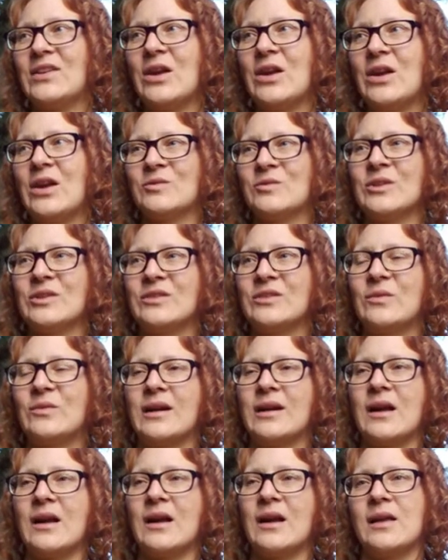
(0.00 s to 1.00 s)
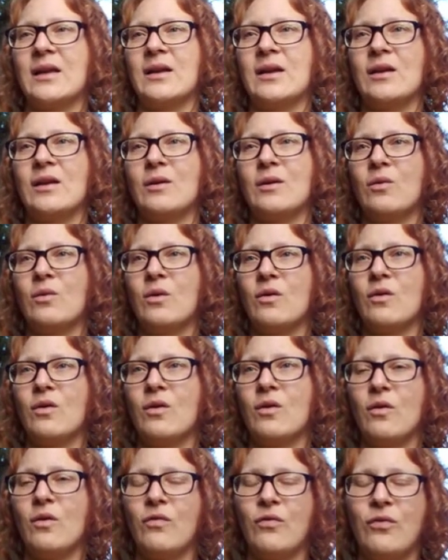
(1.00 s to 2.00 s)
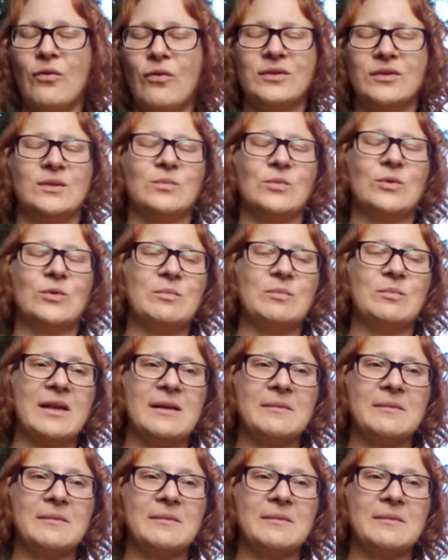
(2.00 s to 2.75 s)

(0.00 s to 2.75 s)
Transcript: was not where I thought it would be.